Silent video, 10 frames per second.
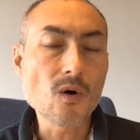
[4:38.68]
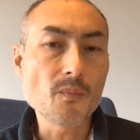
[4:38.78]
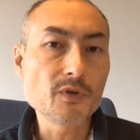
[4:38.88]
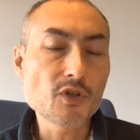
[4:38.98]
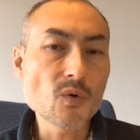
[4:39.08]

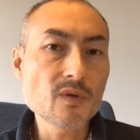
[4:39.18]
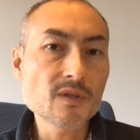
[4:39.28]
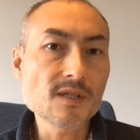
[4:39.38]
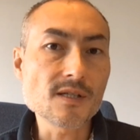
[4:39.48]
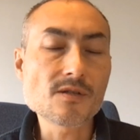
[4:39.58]

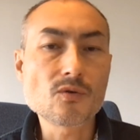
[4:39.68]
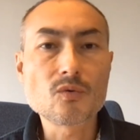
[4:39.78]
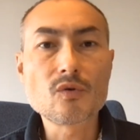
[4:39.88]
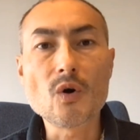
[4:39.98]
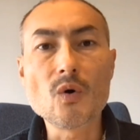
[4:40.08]
opportunities
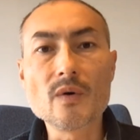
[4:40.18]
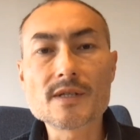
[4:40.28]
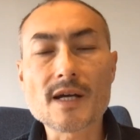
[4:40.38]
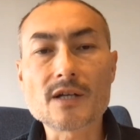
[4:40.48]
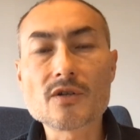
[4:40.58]
to grow
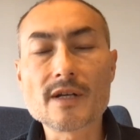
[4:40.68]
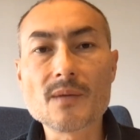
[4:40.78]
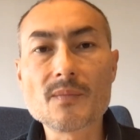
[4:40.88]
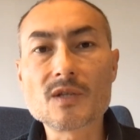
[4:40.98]
is actually